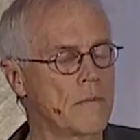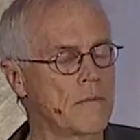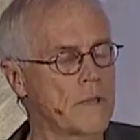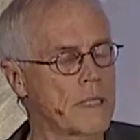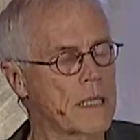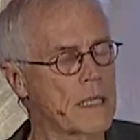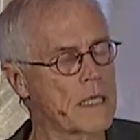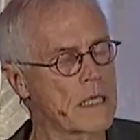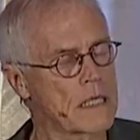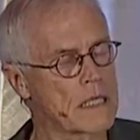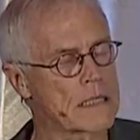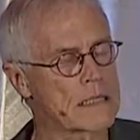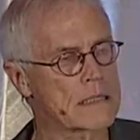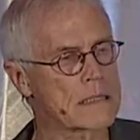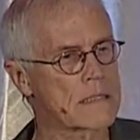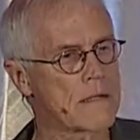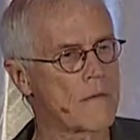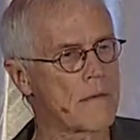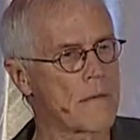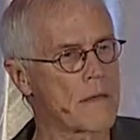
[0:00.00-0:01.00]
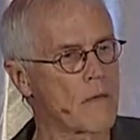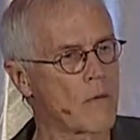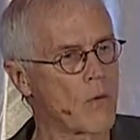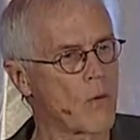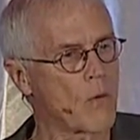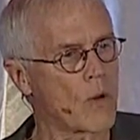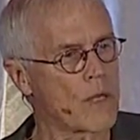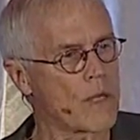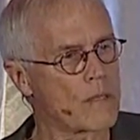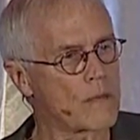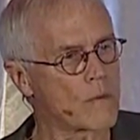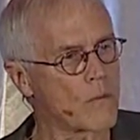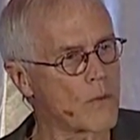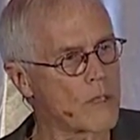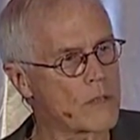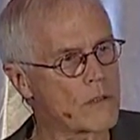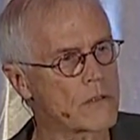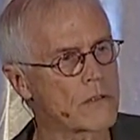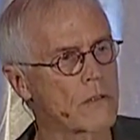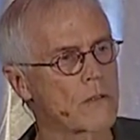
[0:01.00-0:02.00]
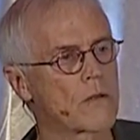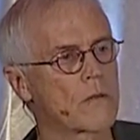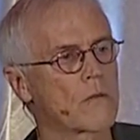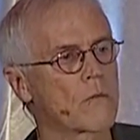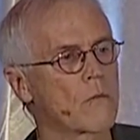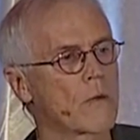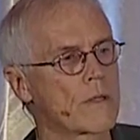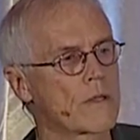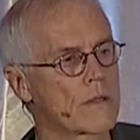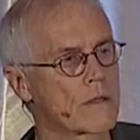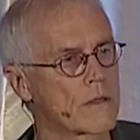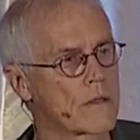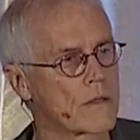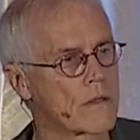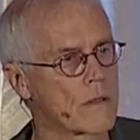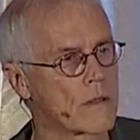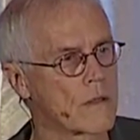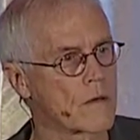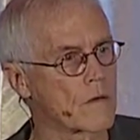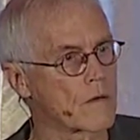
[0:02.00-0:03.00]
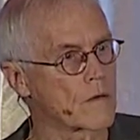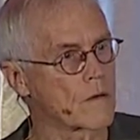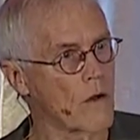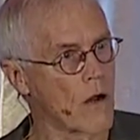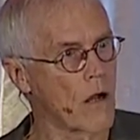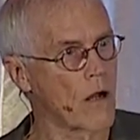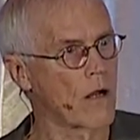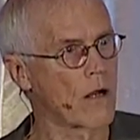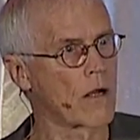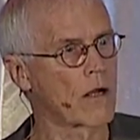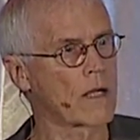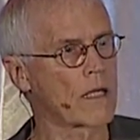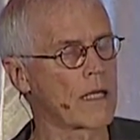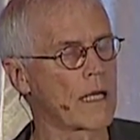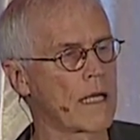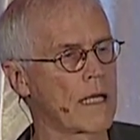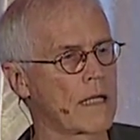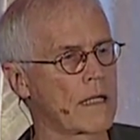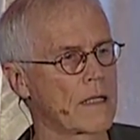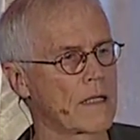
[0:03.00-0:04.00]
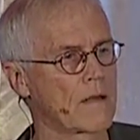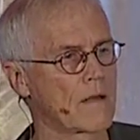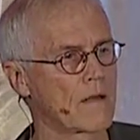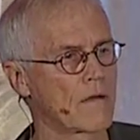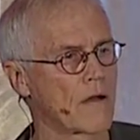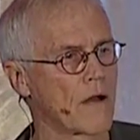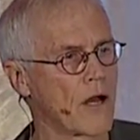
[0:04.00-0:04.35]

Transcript: because in the winter, when it's dark and they're